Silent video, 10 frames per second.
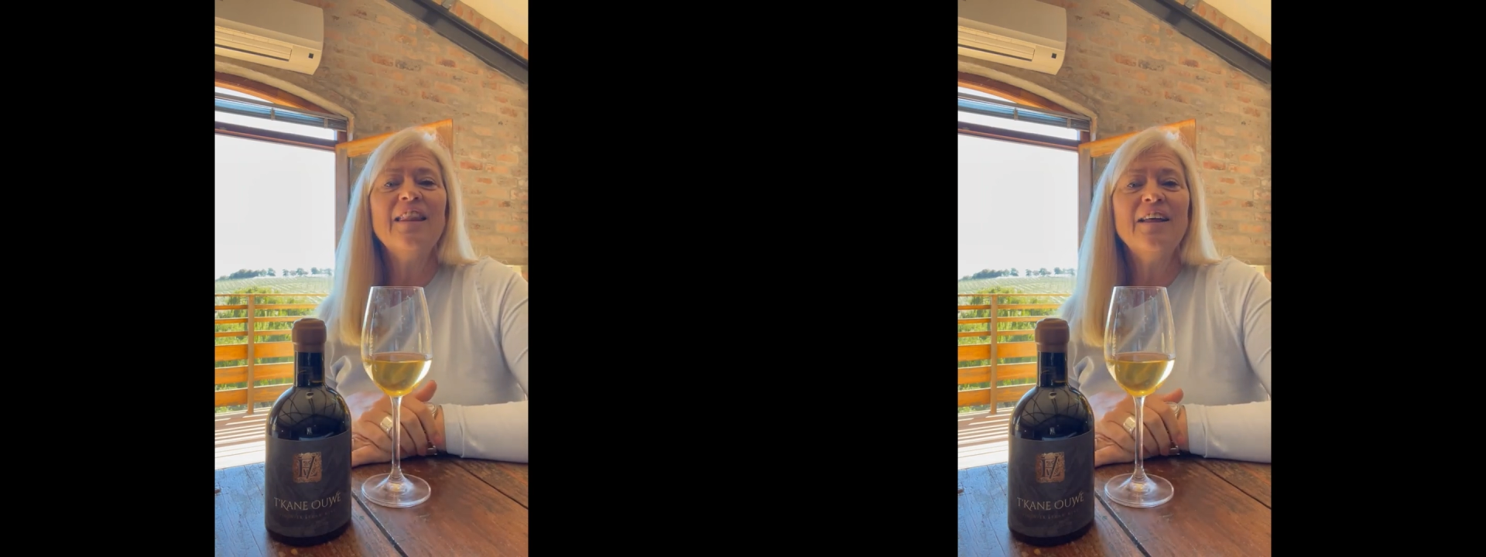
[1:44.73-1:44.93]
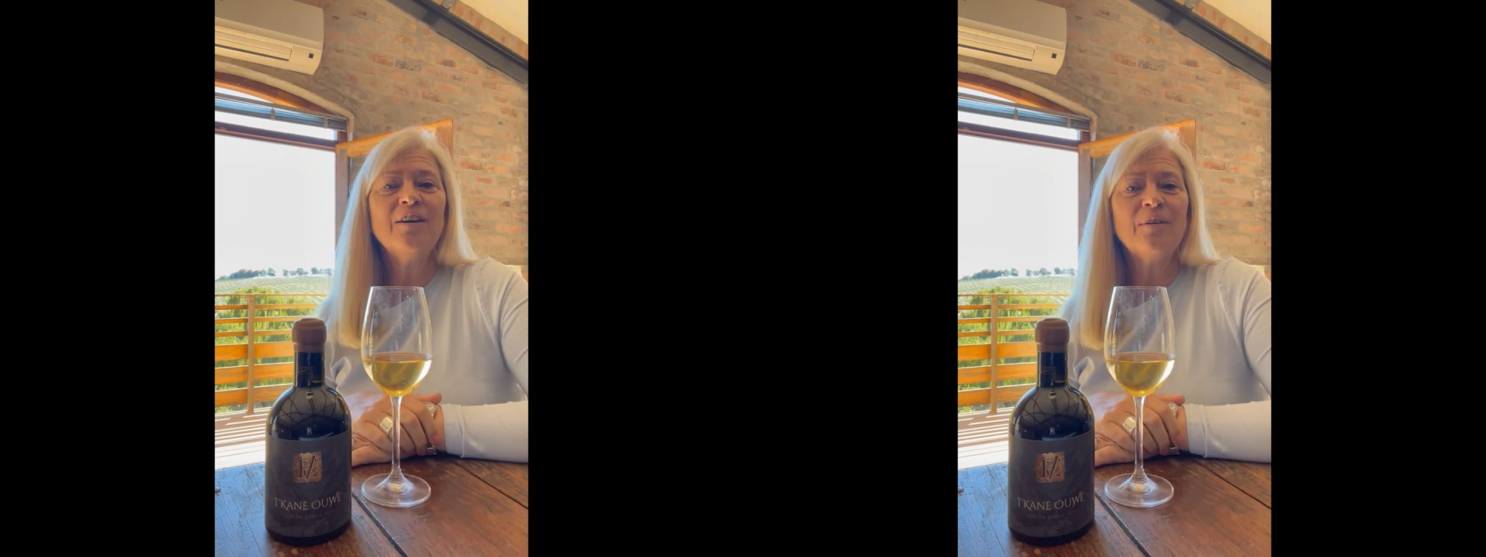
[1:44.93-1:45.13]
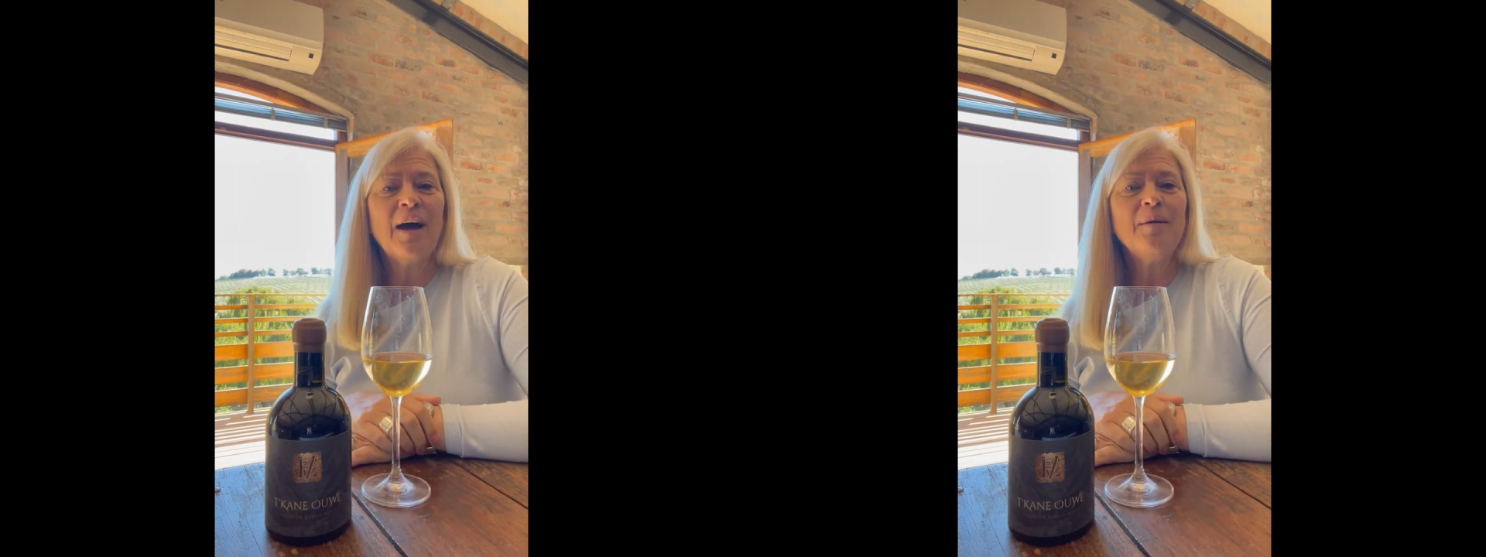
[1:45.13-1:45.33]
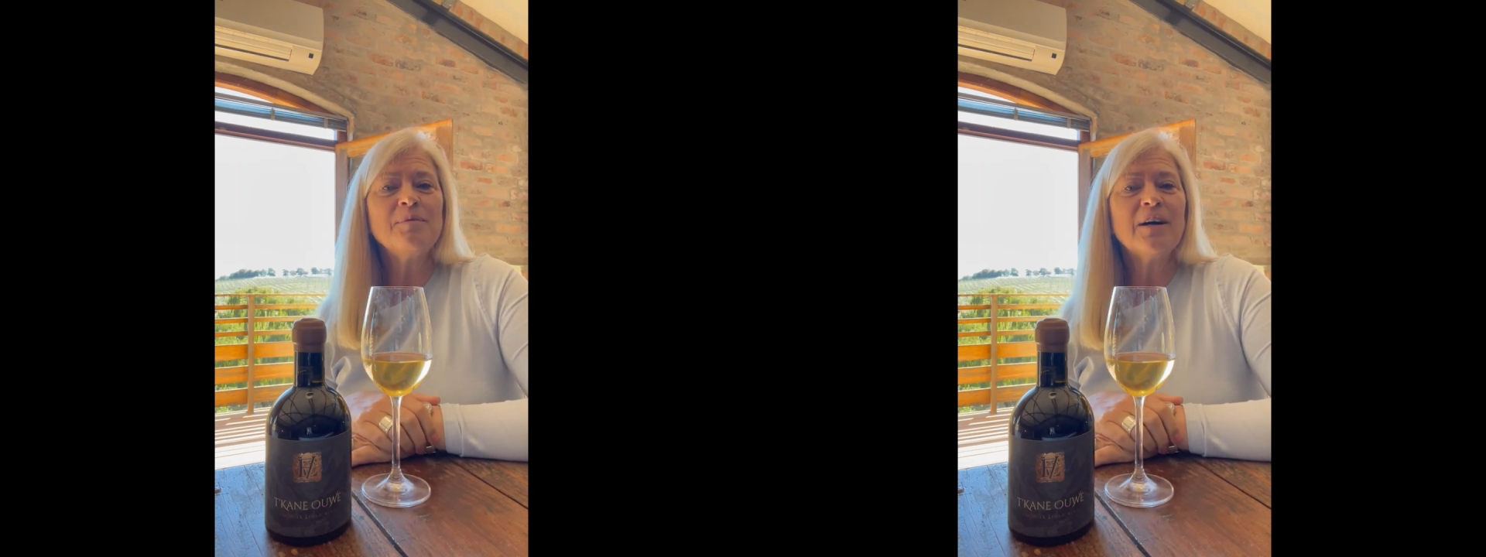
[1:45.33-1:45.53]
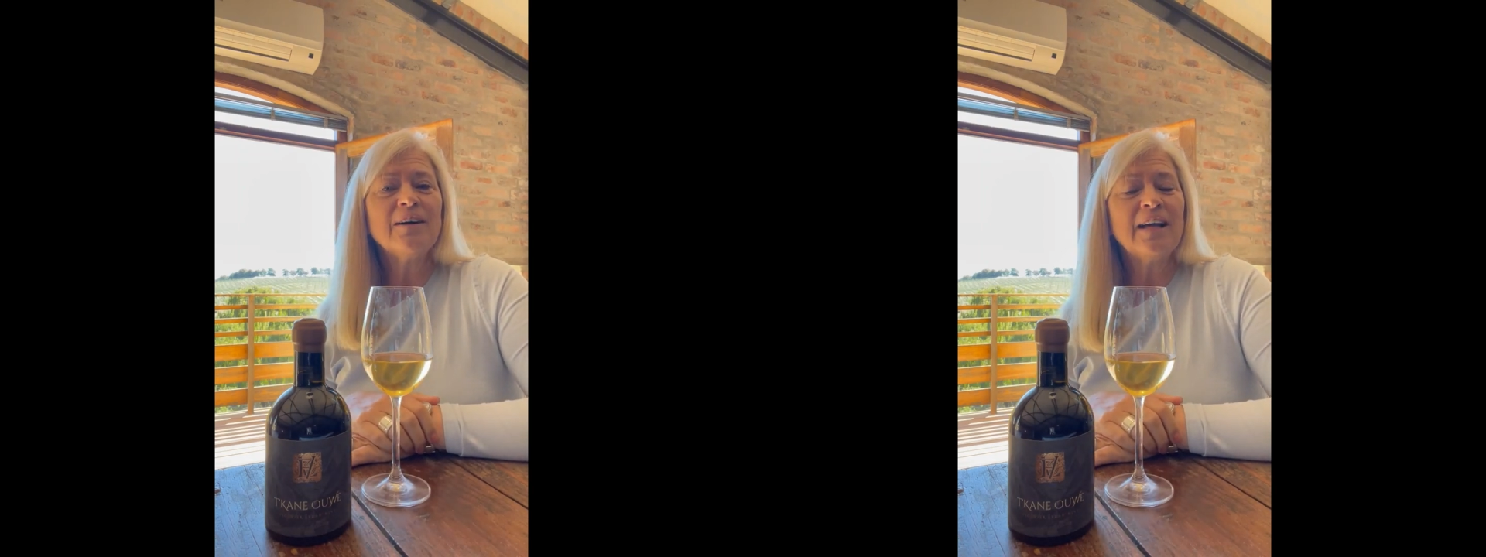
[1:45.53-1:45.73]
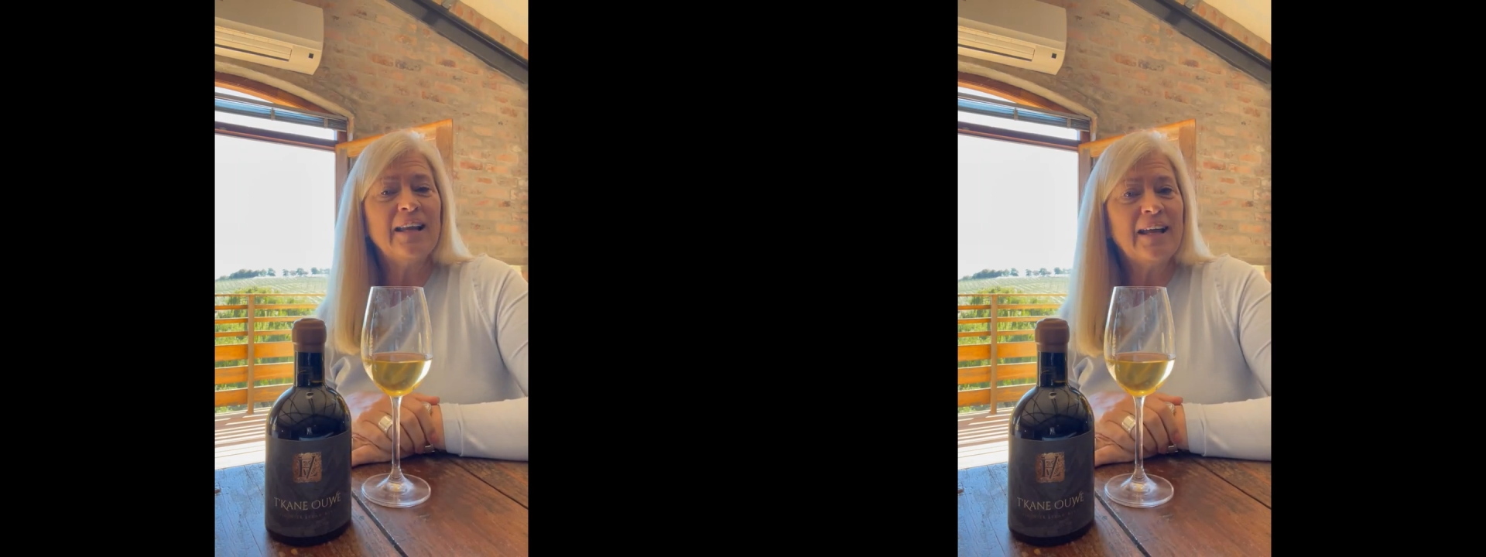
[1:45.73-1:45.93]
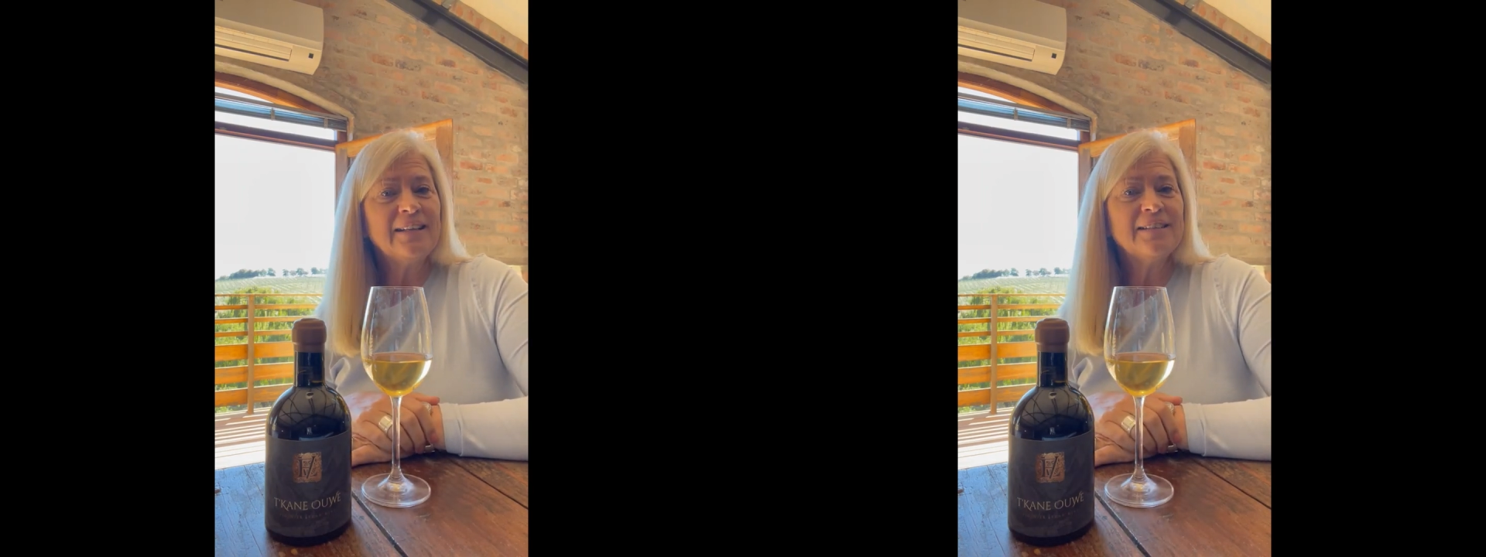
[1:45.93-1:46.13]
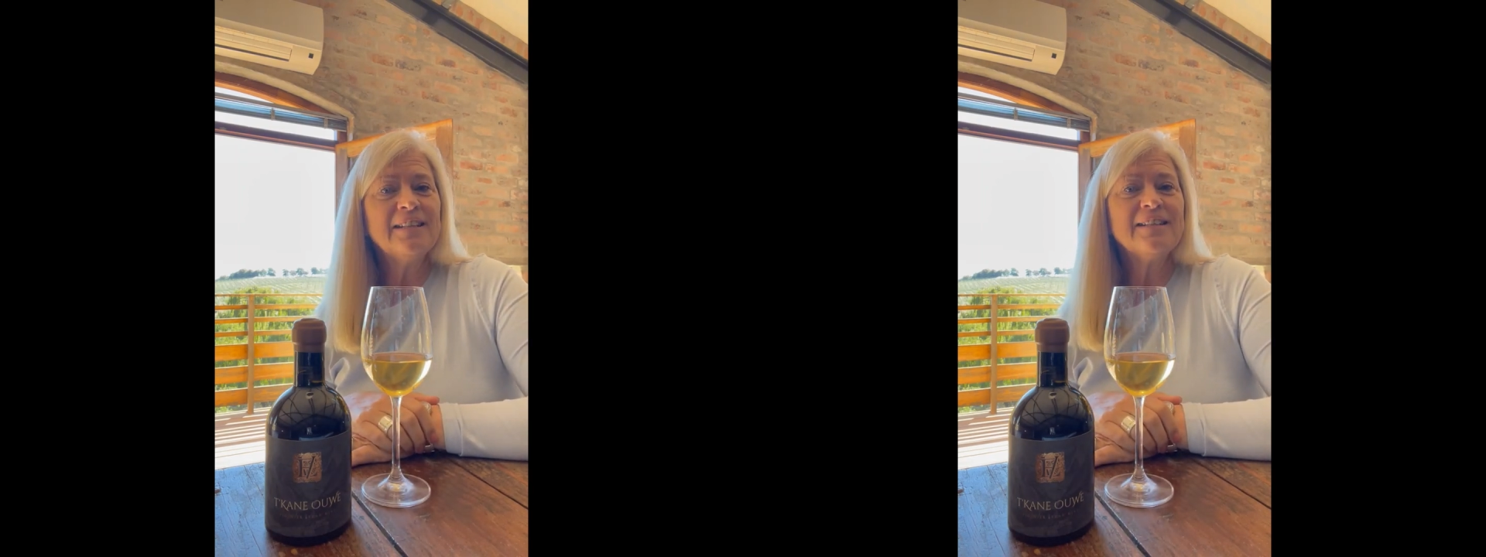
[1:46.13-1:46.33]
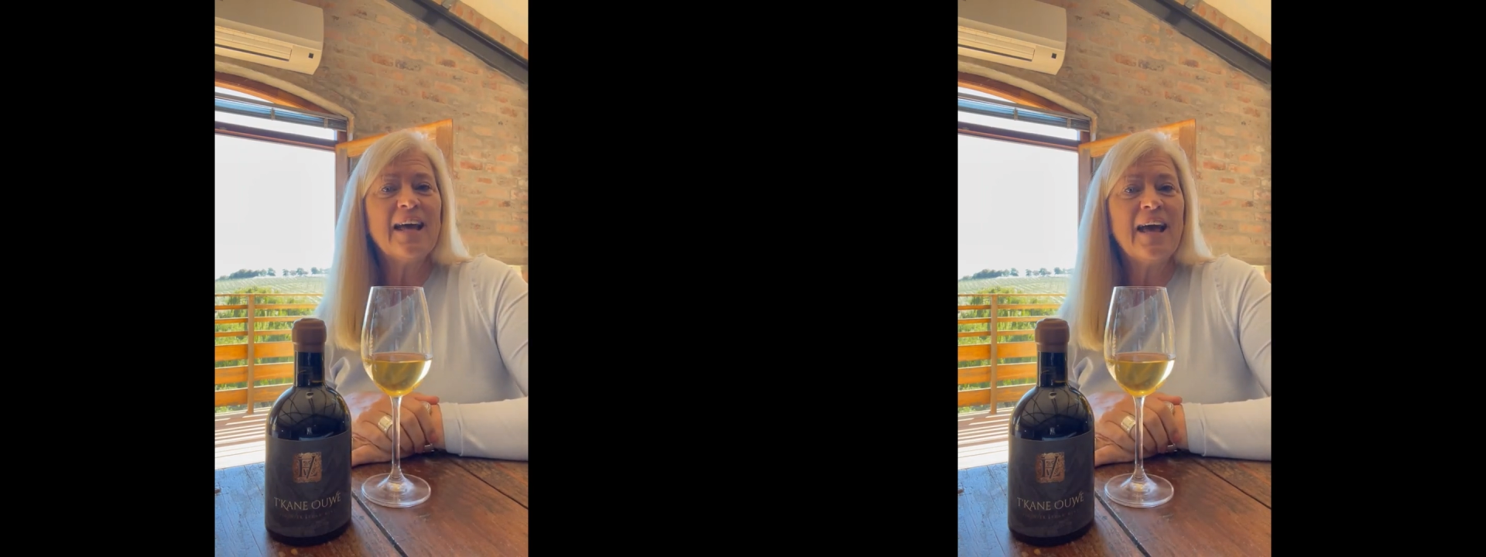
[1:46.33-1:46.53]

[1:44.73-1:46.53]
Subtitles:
The grapes are collected